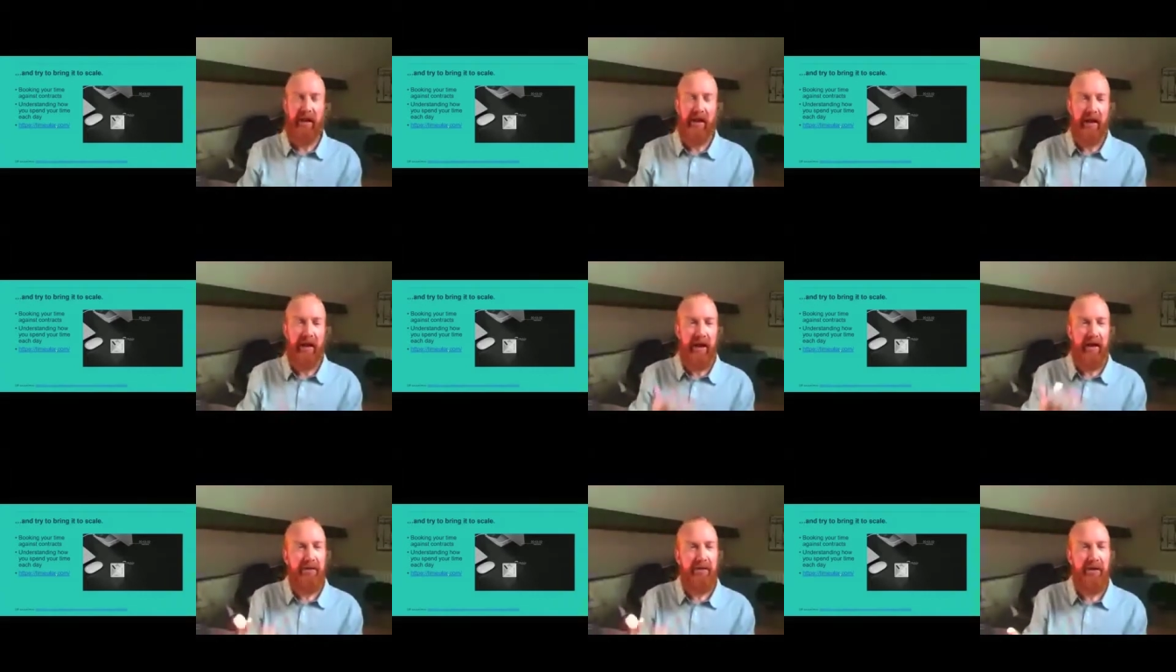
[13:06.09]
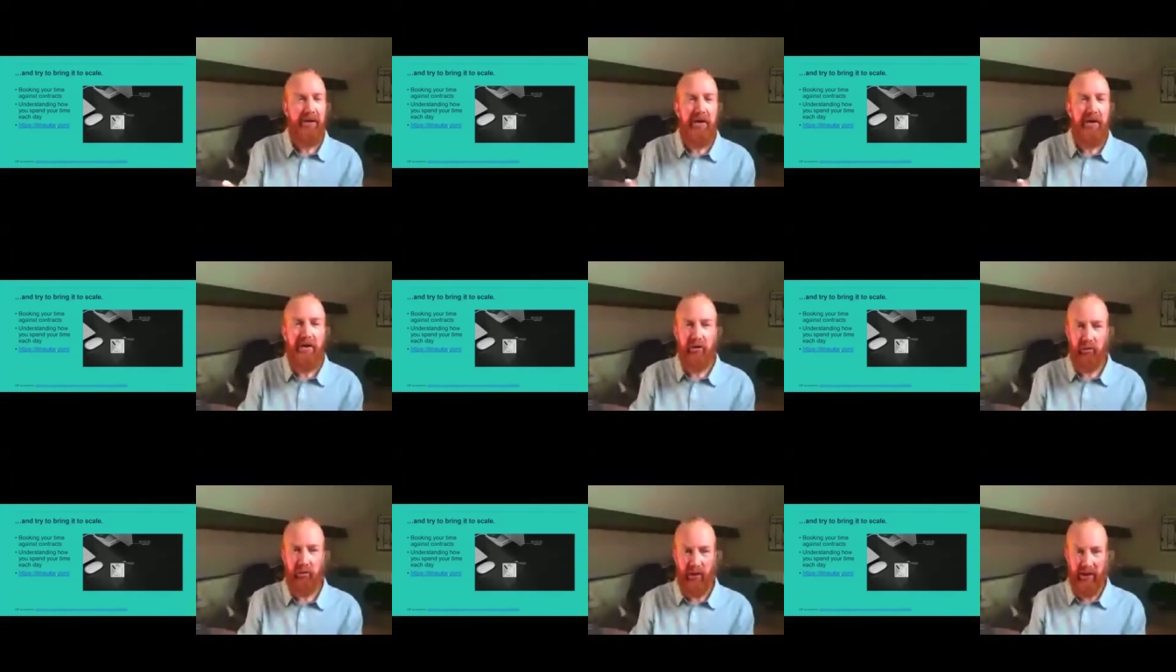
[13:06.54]
A
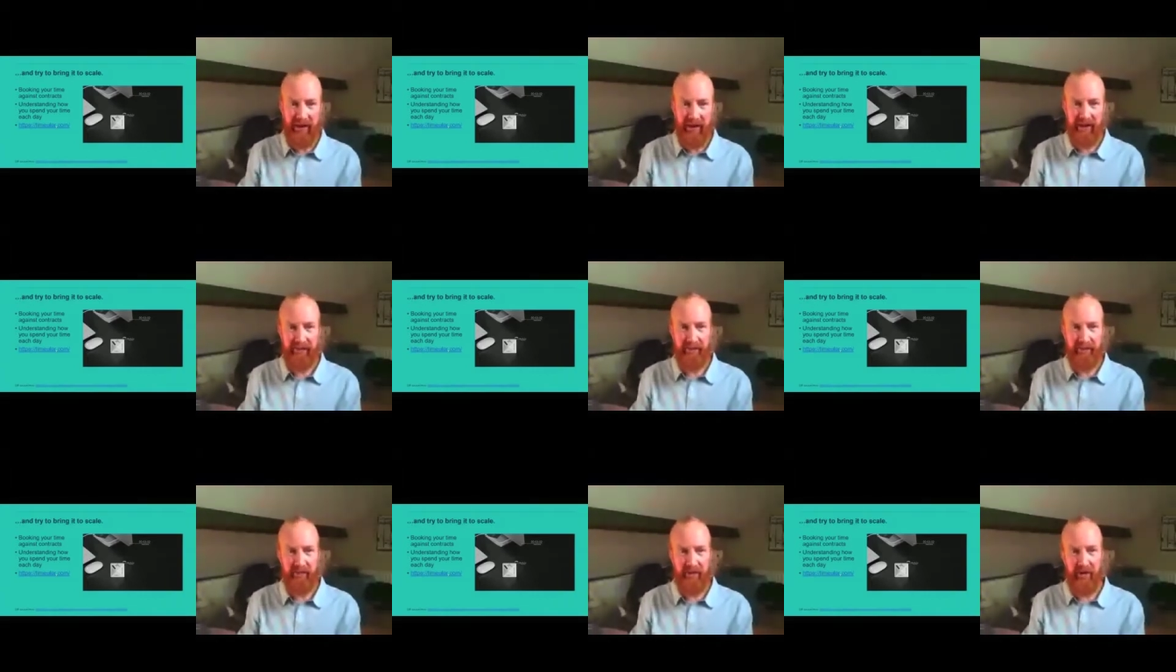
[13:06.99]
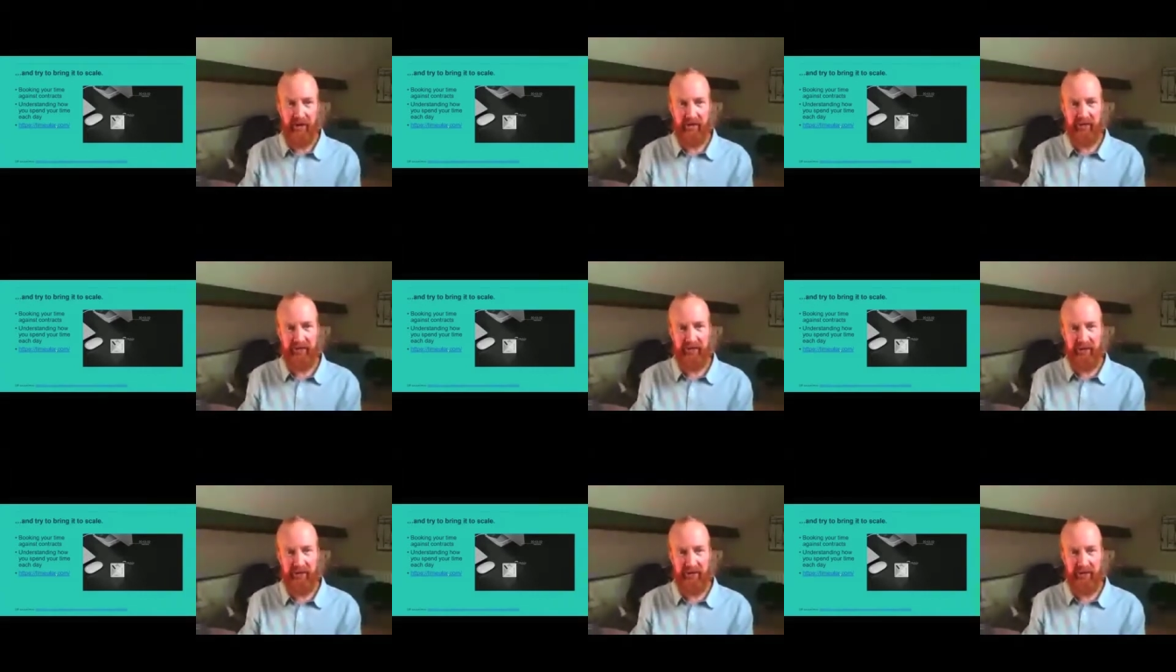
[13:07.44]
third way
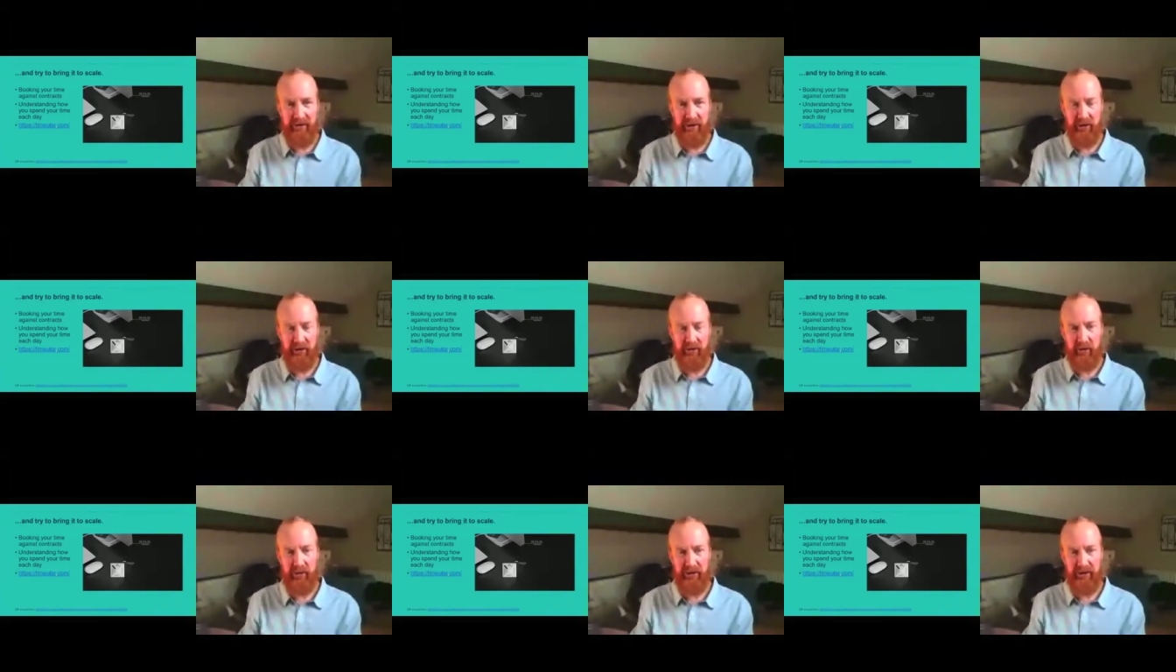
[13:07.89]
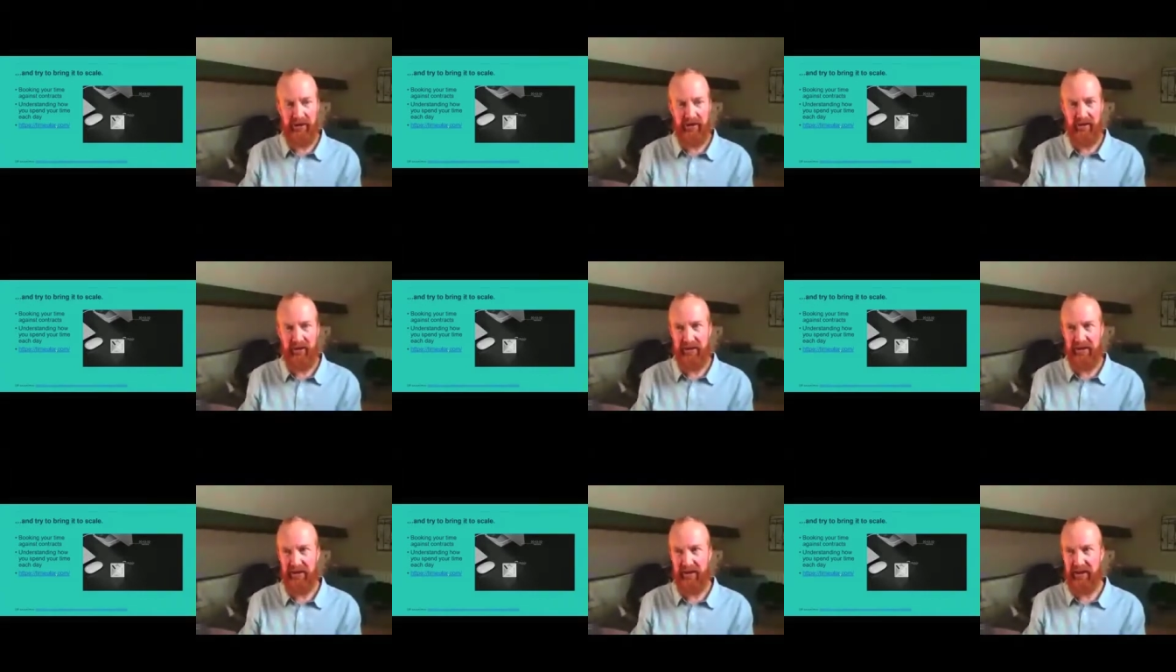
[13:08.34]
of sourcing
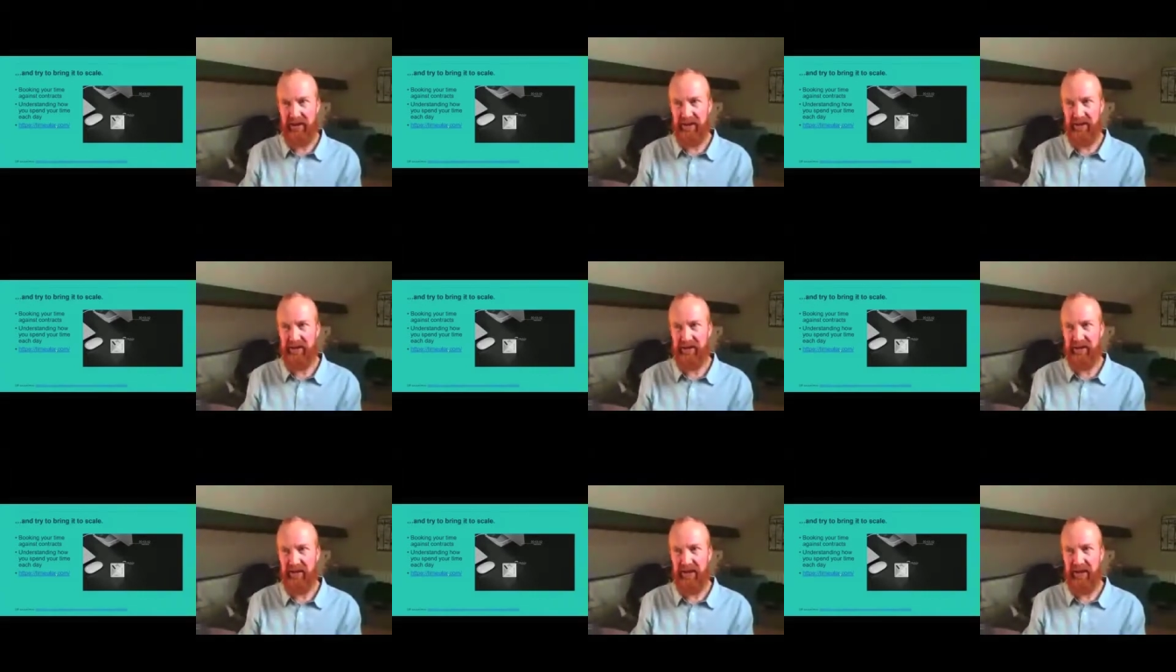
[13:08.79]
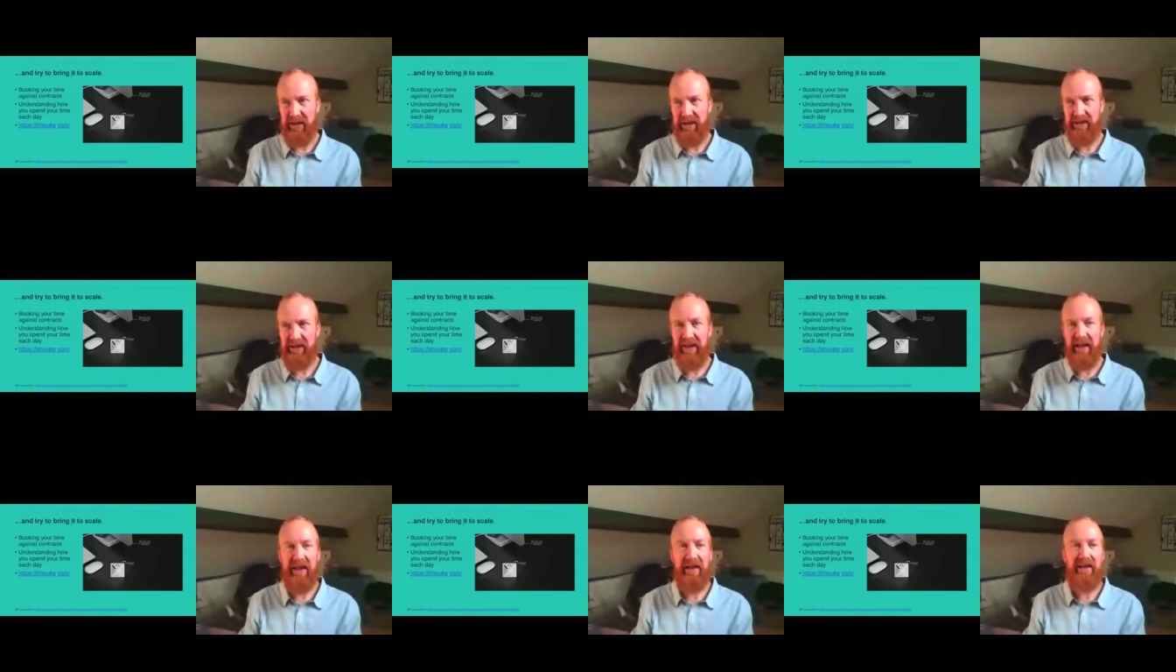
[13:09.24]
ideas is
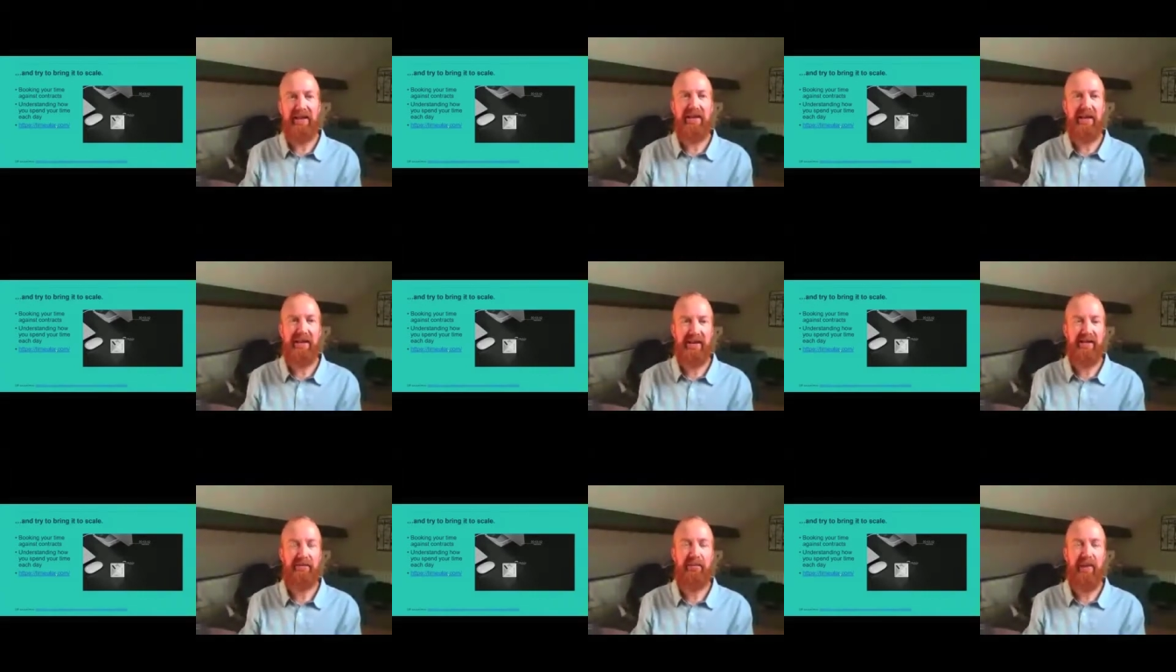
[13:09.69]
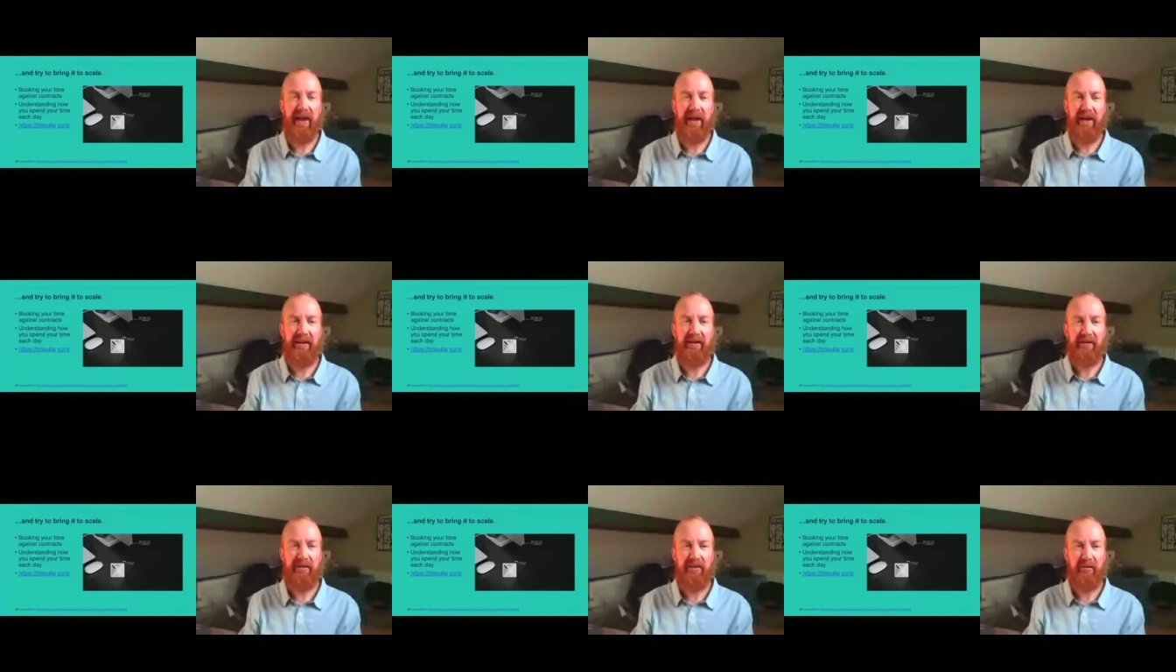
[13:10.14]
to
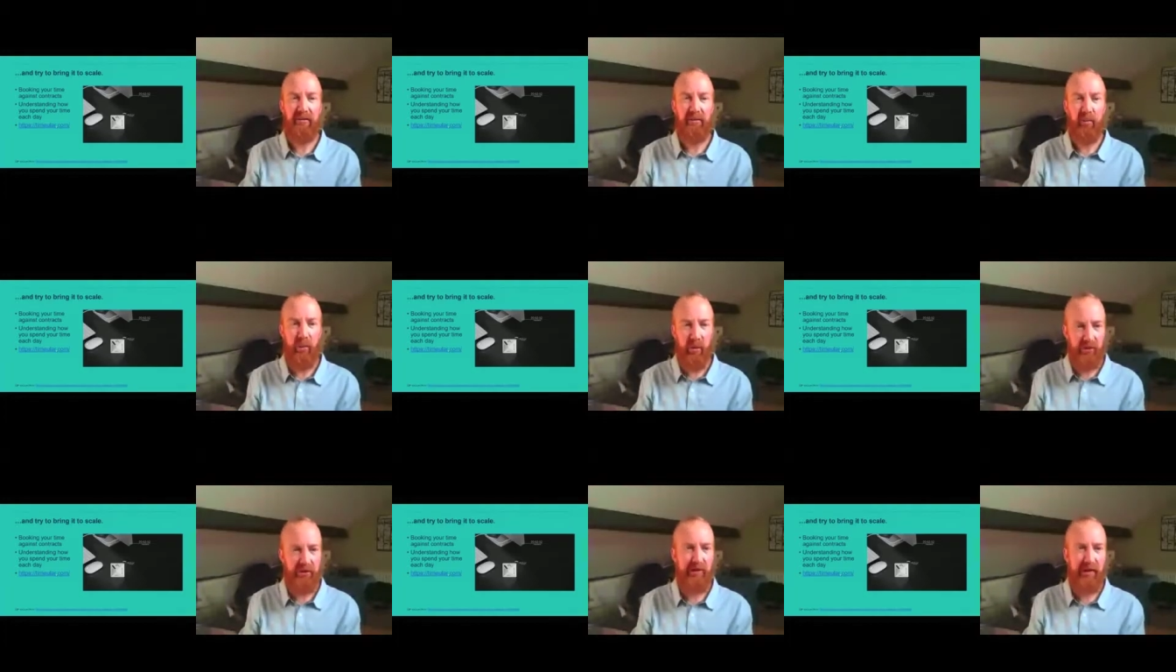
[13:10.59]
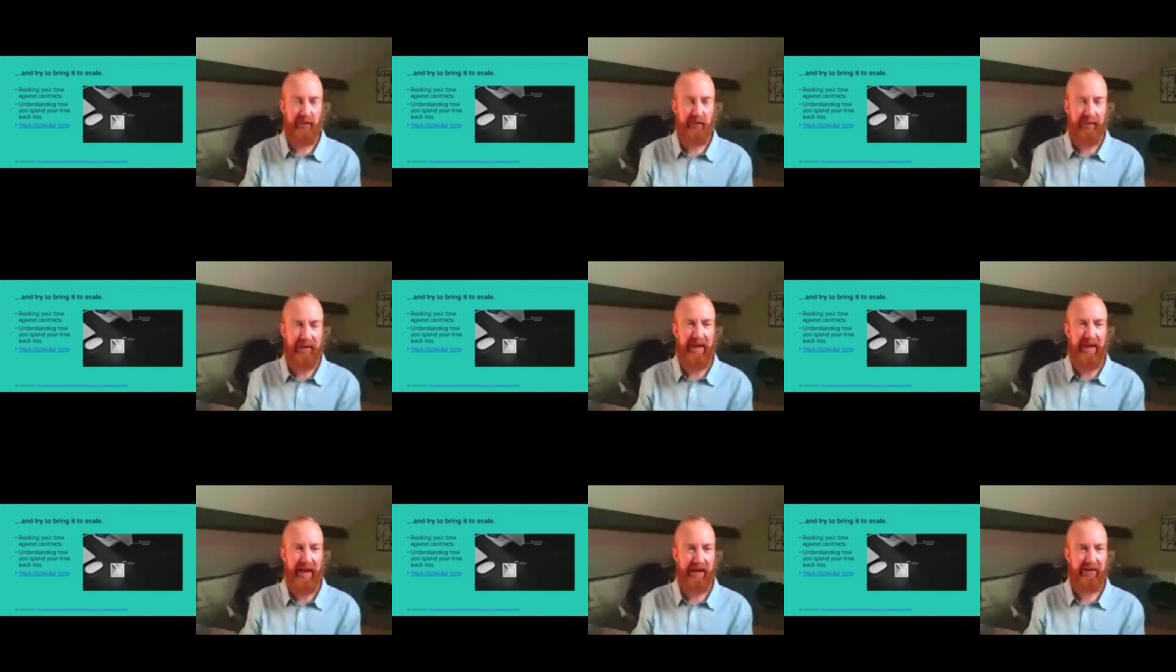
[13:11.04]
anticipate what's
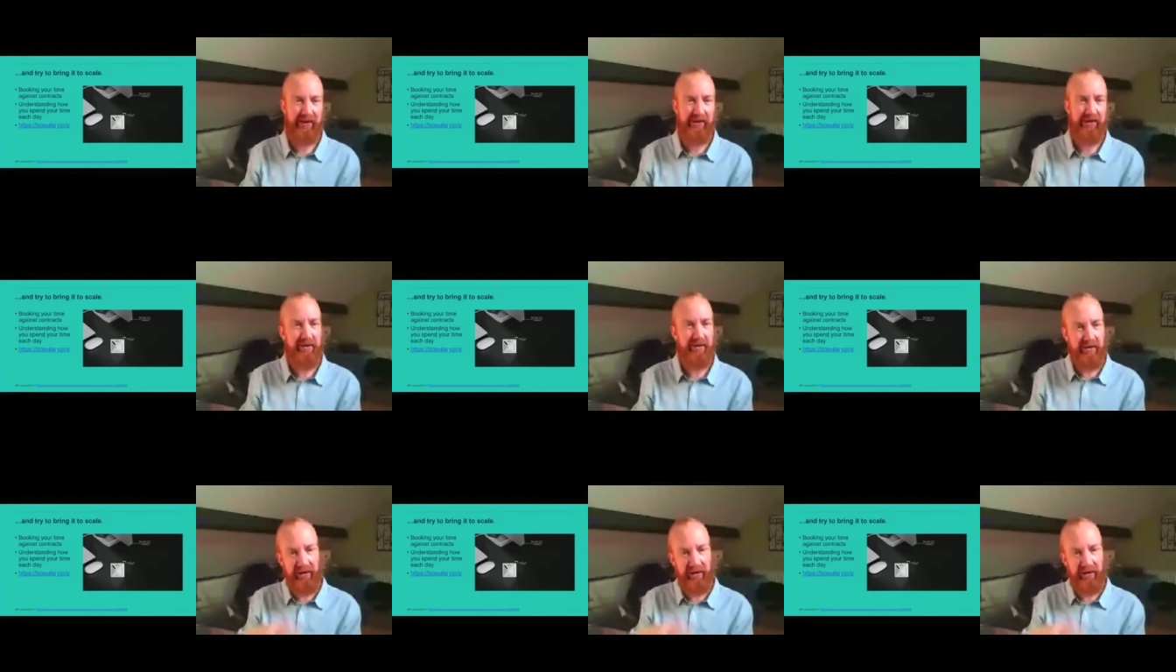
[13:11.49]
coming next.